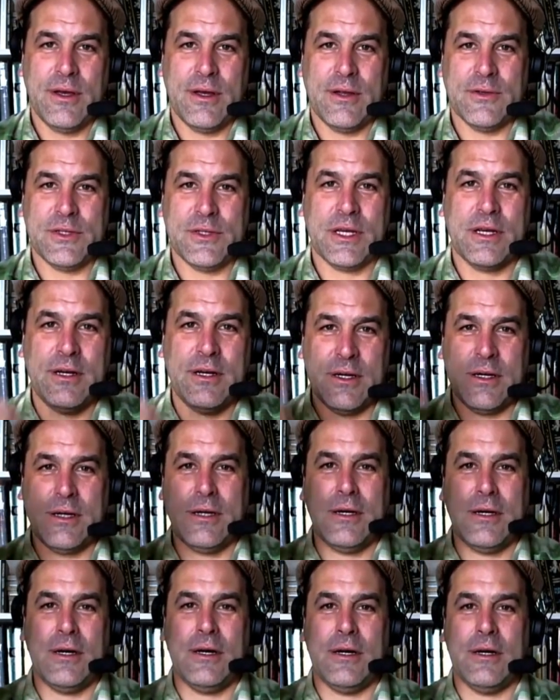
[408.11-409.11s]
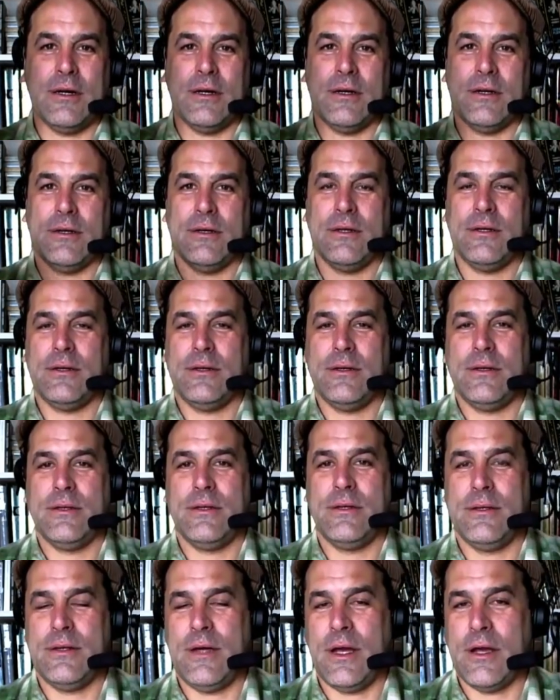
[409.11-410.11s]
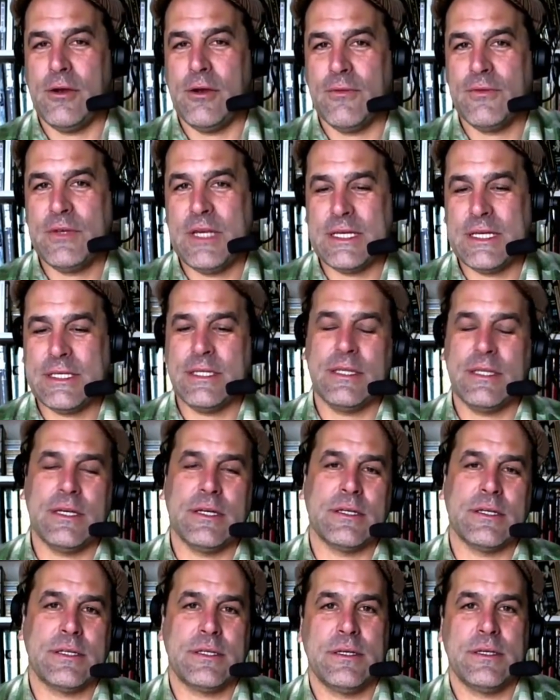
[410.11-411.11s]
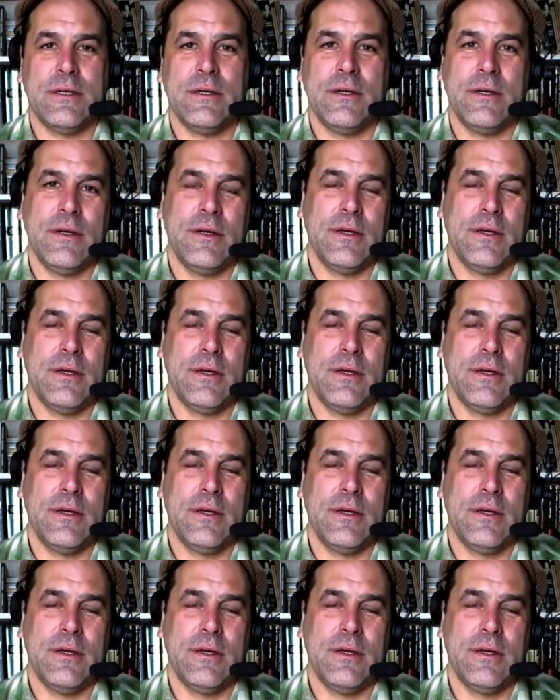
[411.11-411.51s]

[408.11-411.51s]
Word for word: And I was like, oh, I could have tested this.